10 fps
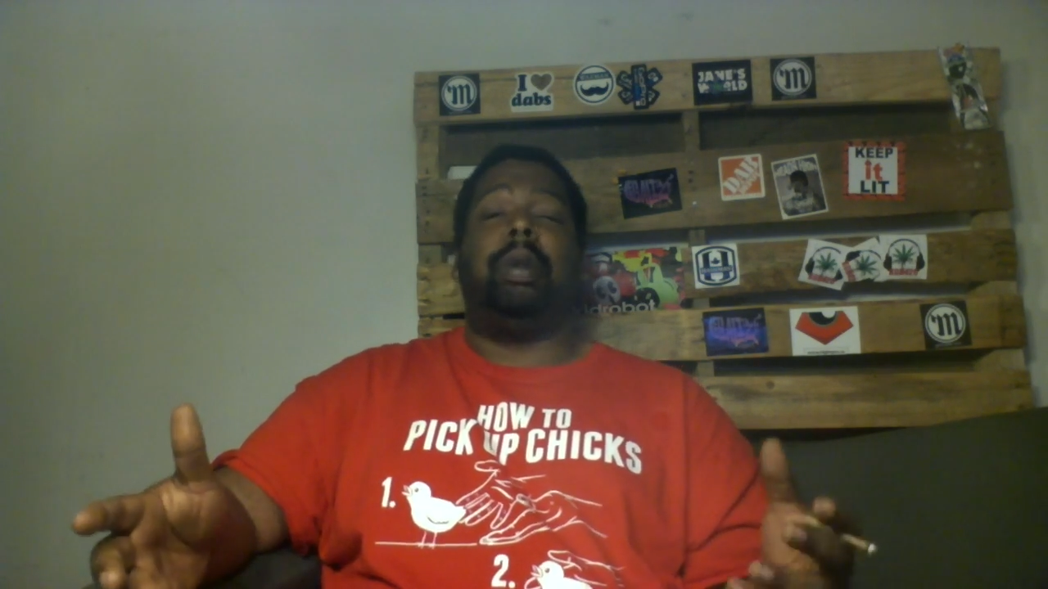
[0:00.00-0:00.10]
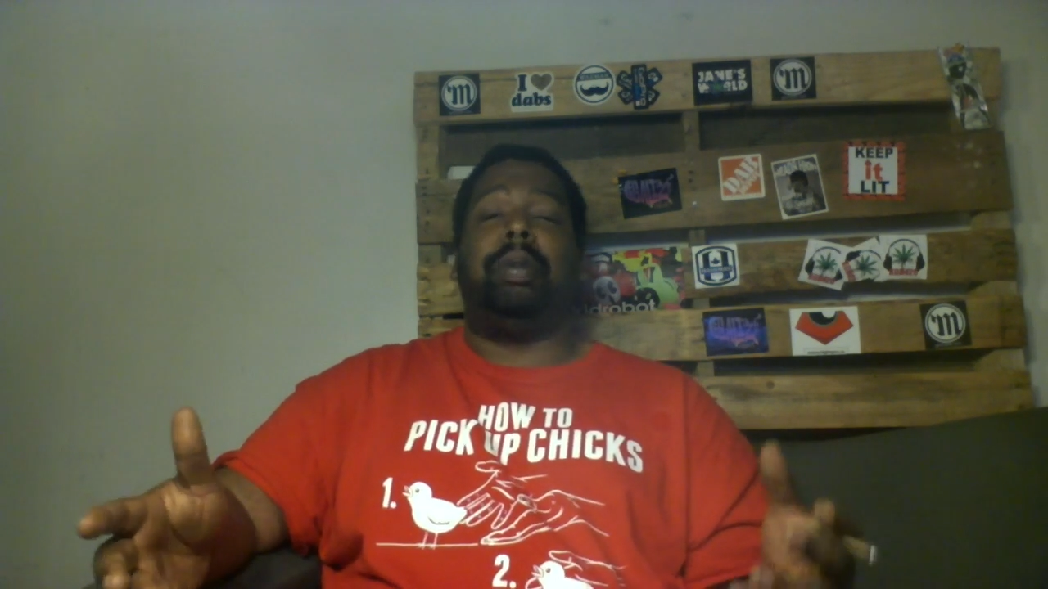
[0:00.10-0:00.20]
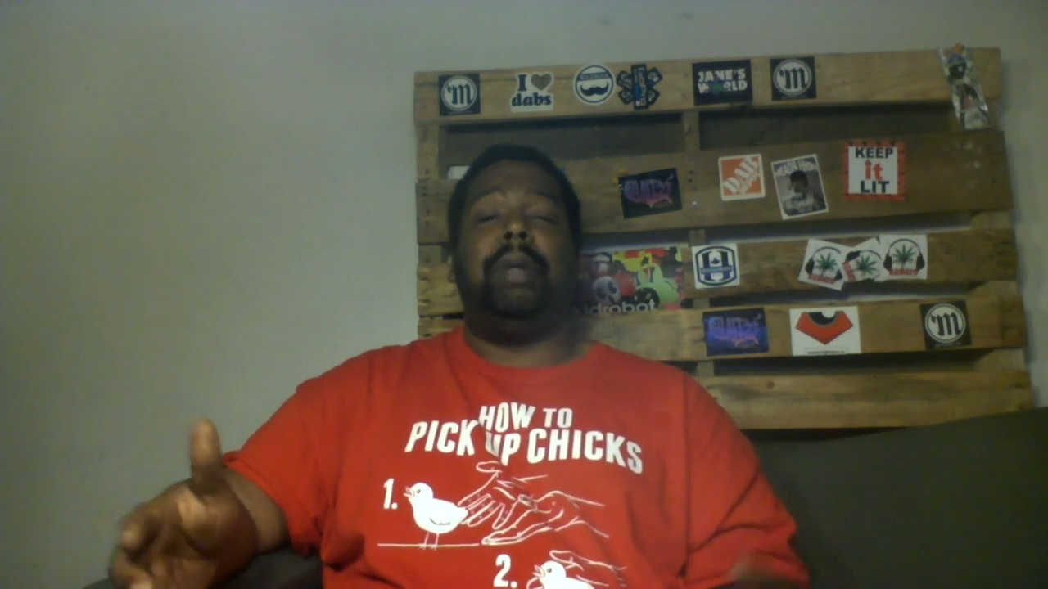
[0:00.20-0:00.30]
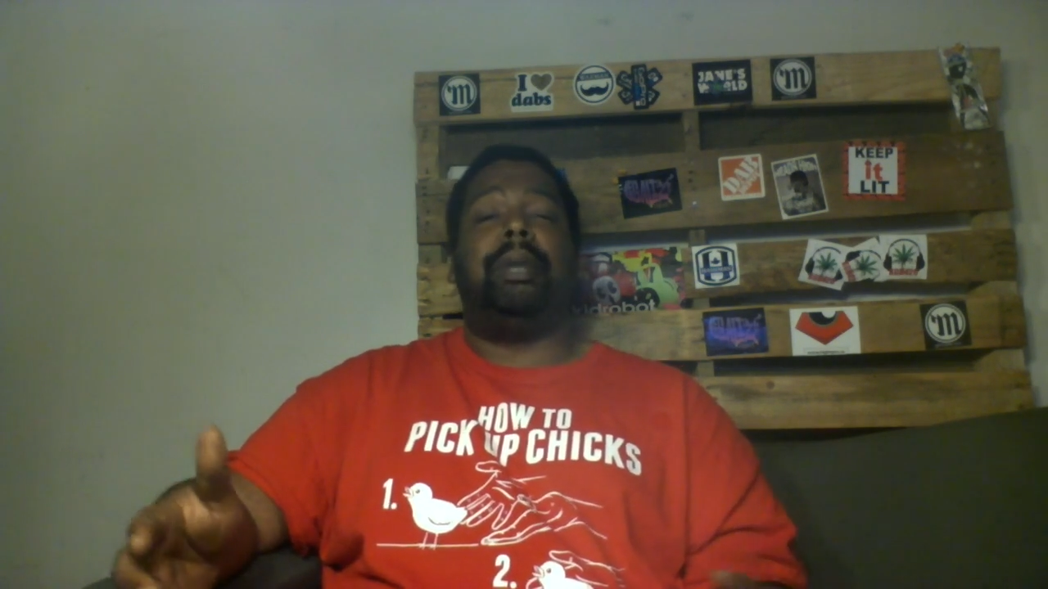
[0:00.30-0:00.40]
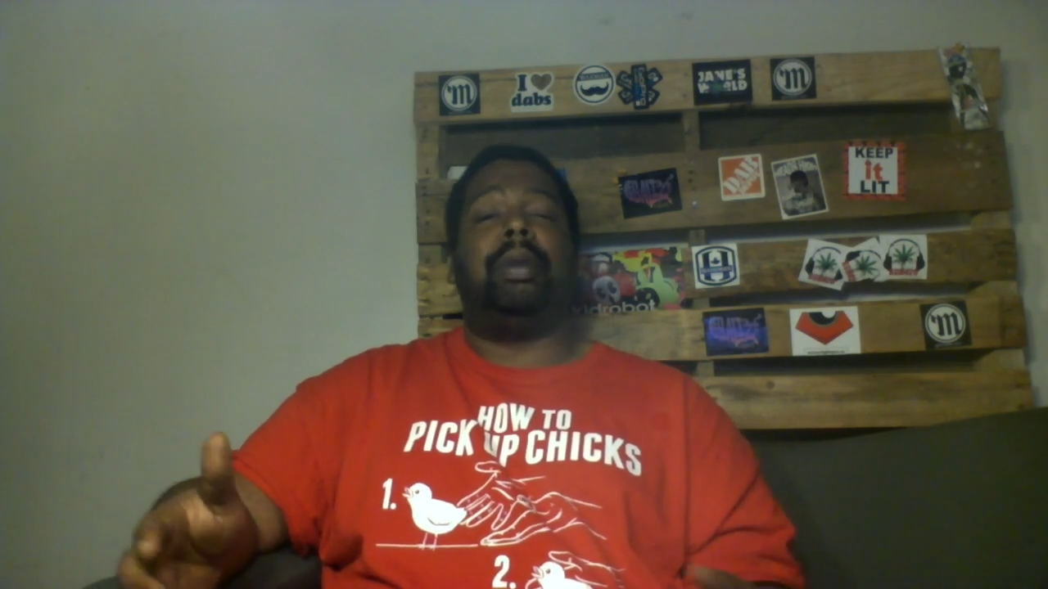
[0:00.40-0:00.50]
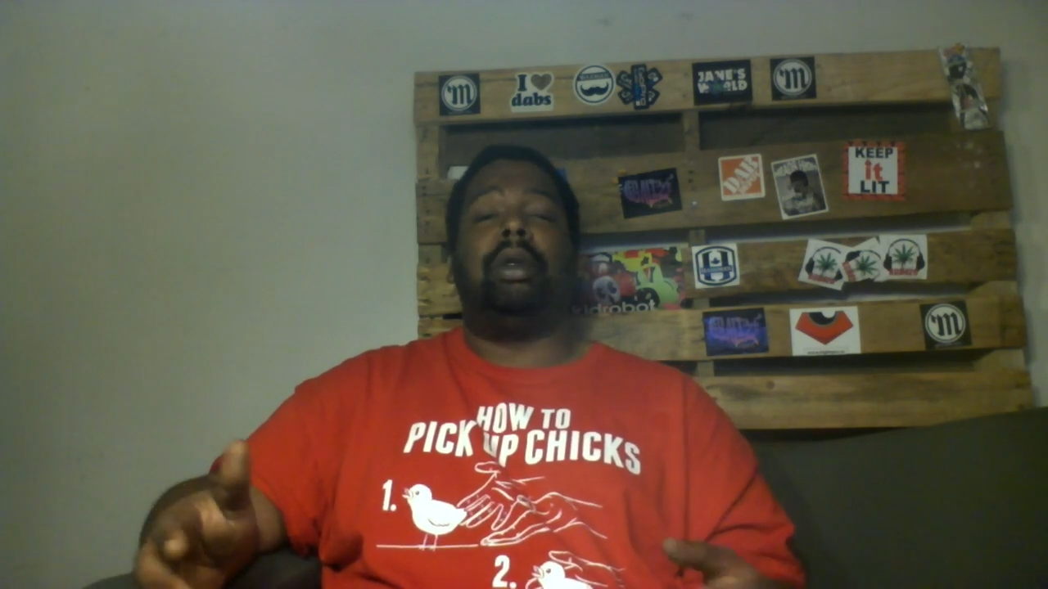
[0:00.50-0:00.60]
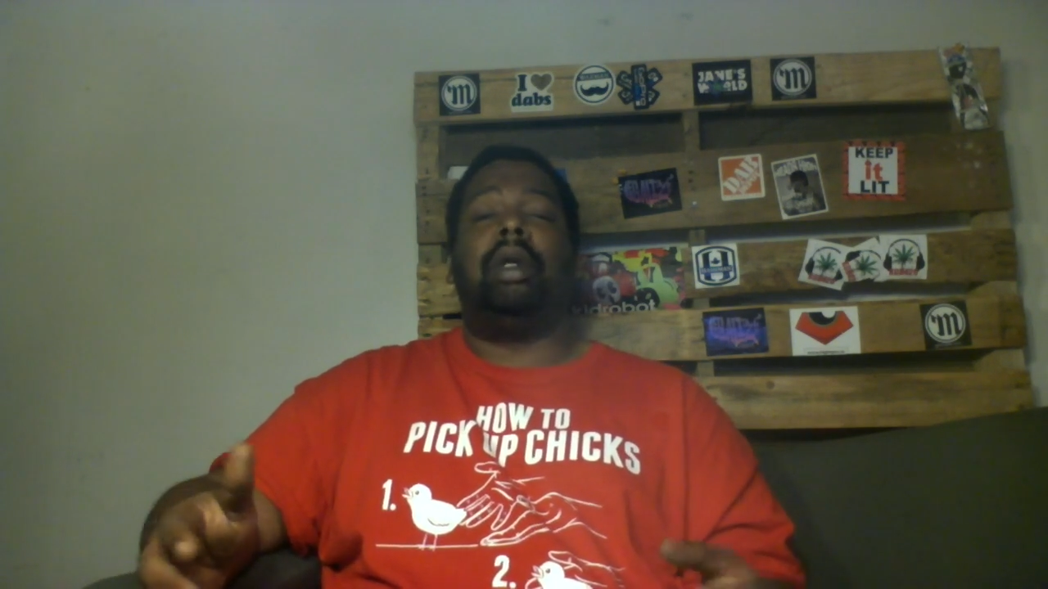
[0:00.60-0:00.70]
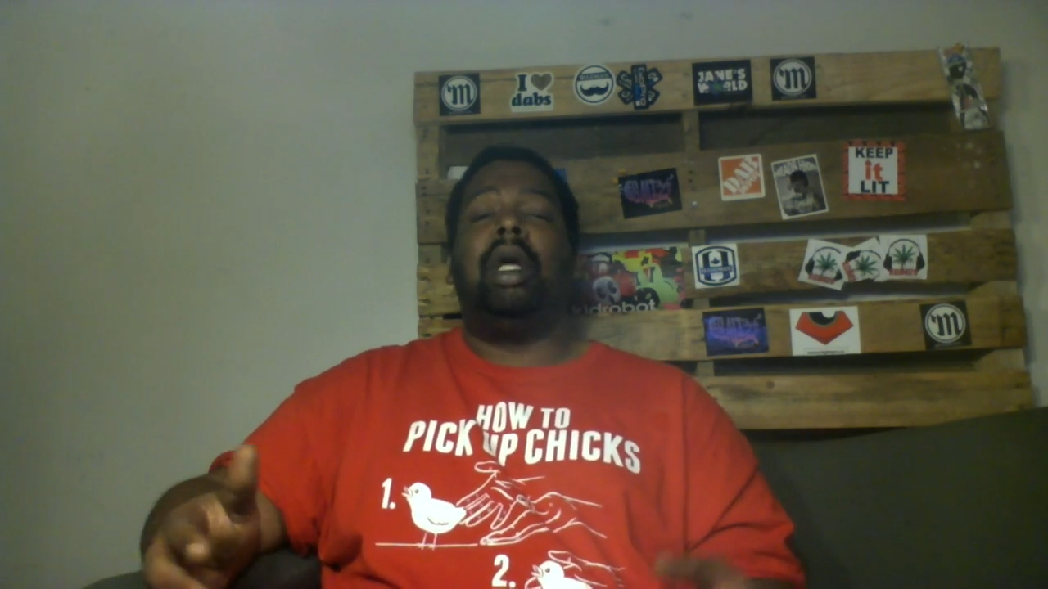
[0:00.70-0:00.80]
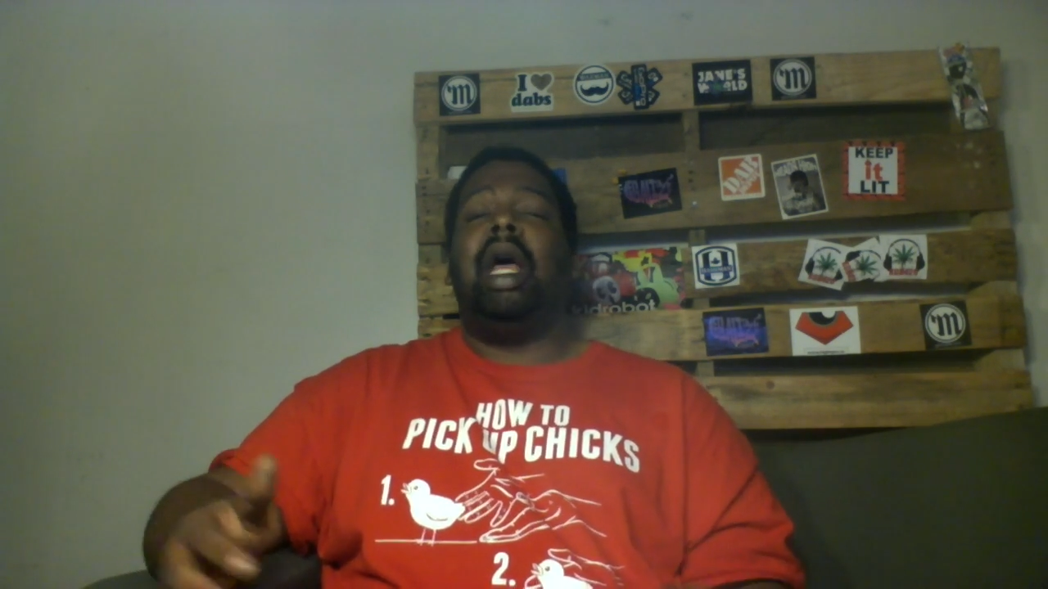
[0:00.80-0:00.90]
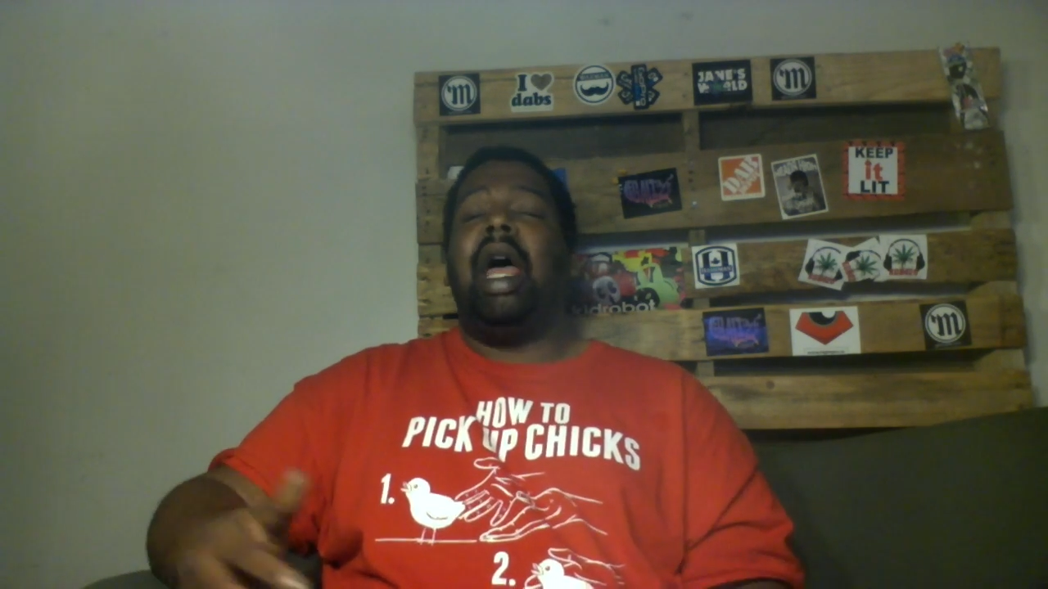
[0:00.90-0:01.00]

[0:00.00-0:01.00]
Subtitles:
of people,